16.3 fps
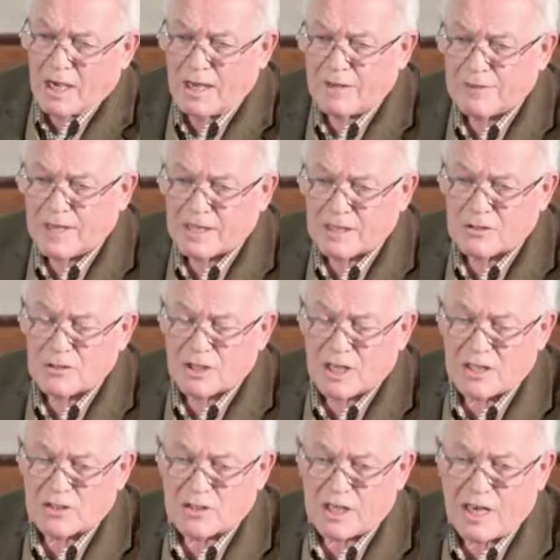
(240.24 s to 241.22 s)
and they can
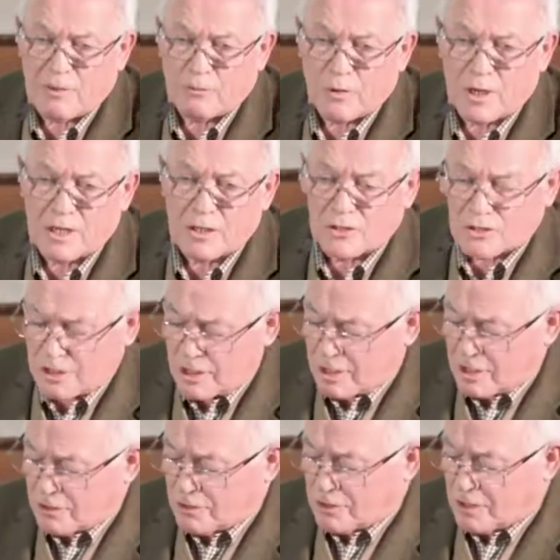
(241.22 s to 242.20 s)
chase lapwings,
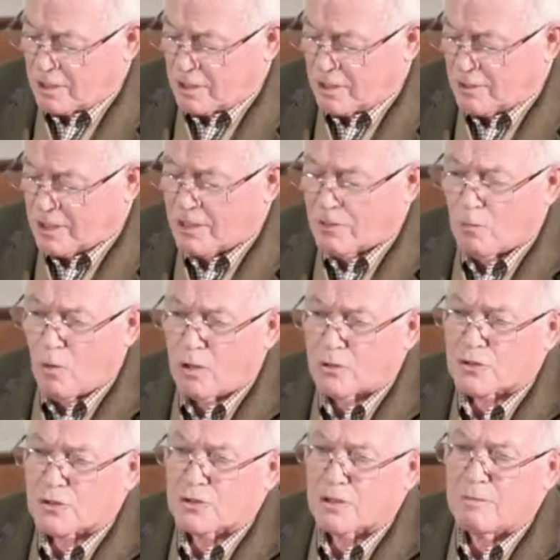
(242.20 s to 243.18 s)
and they
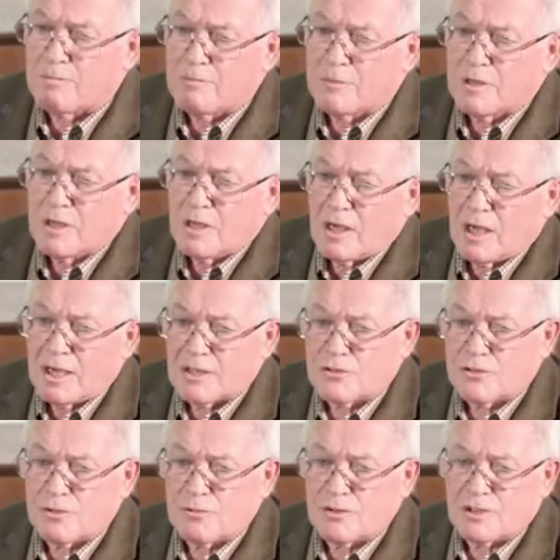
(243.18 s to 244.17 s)
watch them. And
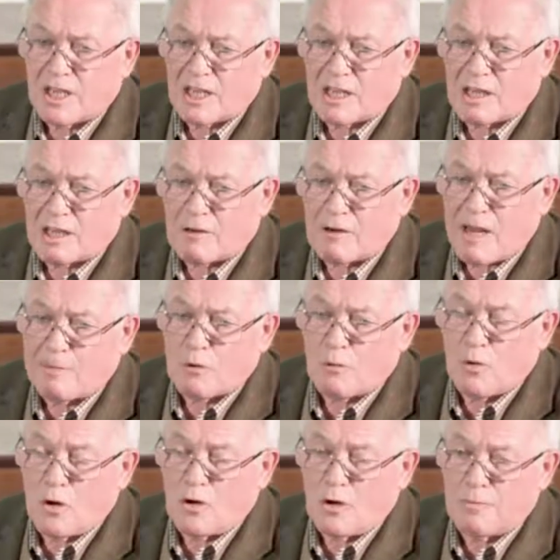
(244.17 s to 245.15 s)
as soon as they grab a
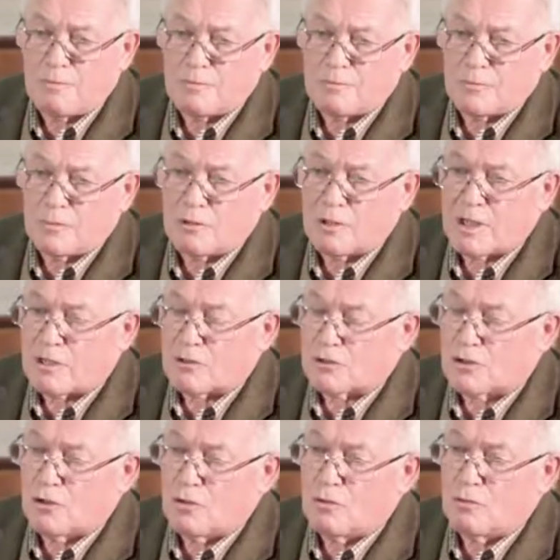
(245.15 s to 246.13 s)
worm, you'll
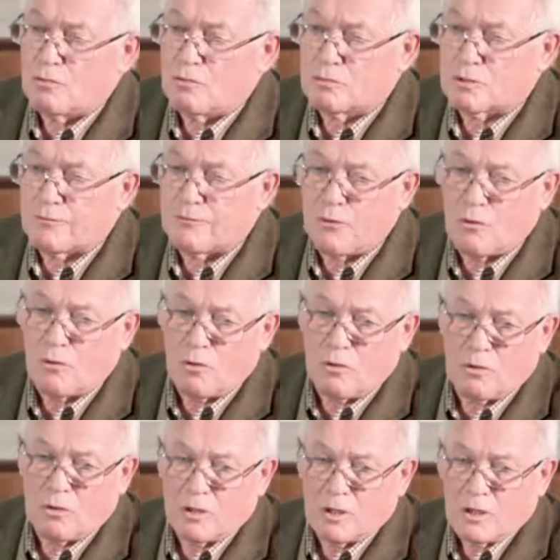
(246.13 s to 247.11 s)
get 2 to
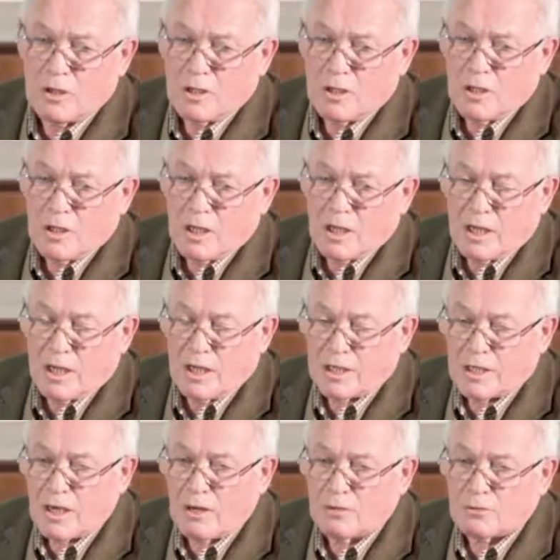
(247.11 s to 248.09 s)
4
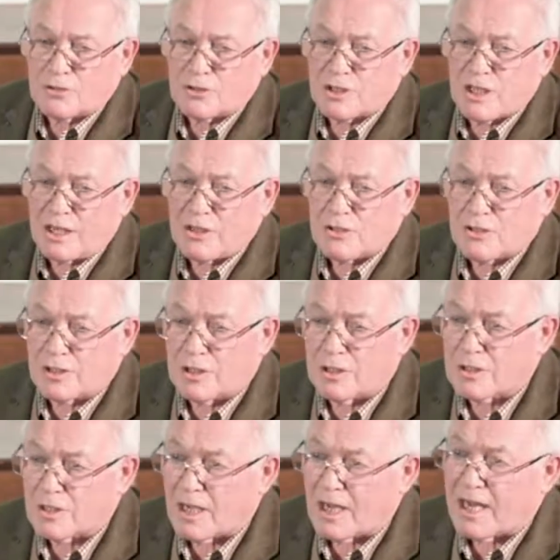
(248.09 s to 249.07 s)
gulls chase
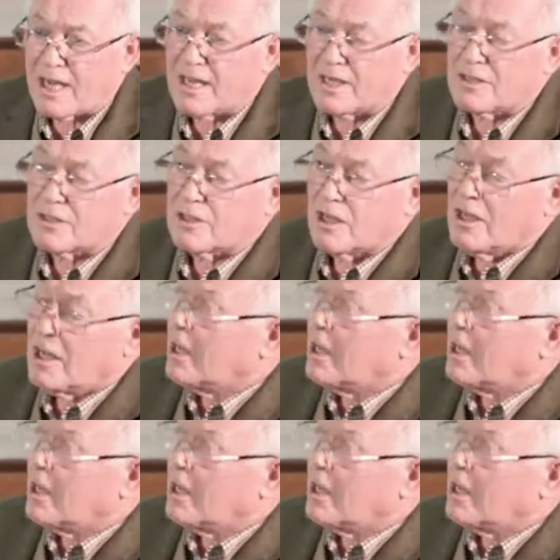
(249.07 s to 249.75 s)
it and